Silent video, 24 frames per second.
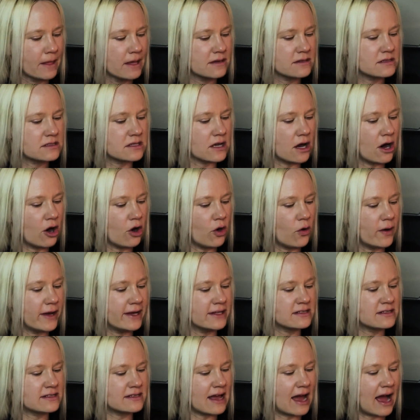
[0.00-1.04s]
So
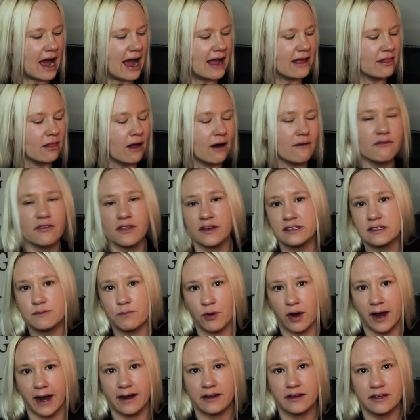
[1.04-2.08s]
I love this
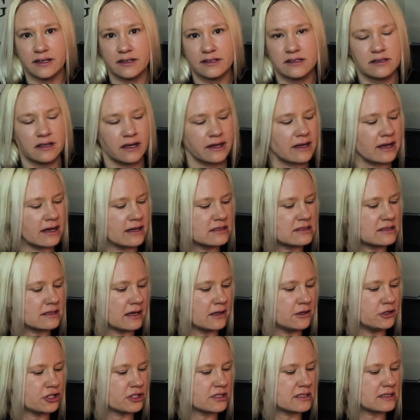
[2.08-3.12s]
practice, like I
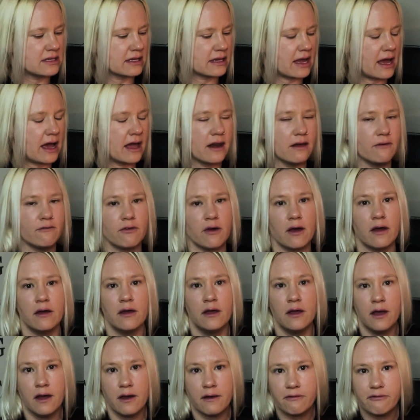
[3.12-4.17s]
said, just to kind of
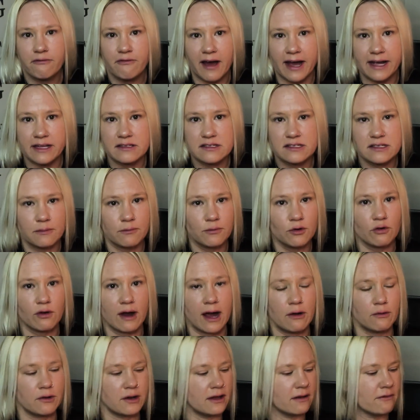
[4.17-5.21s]
find some
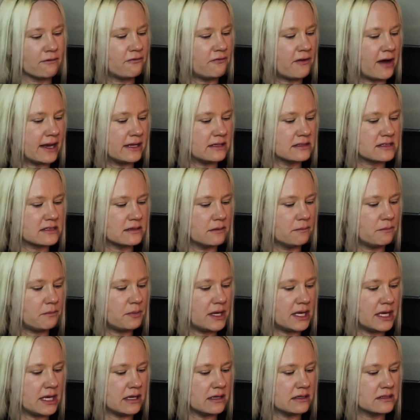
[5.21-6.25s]
grounding, find some
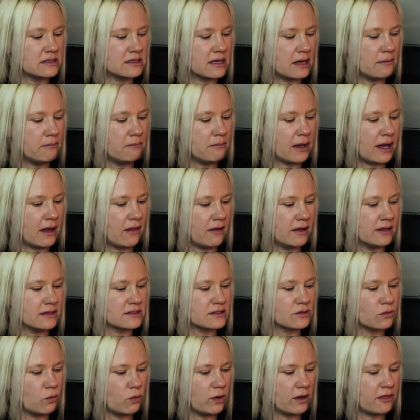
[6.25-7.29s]
peace and
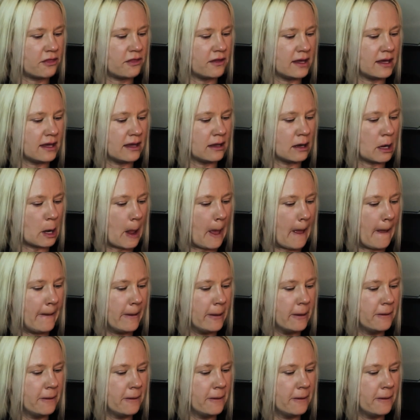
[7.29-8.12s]
balance within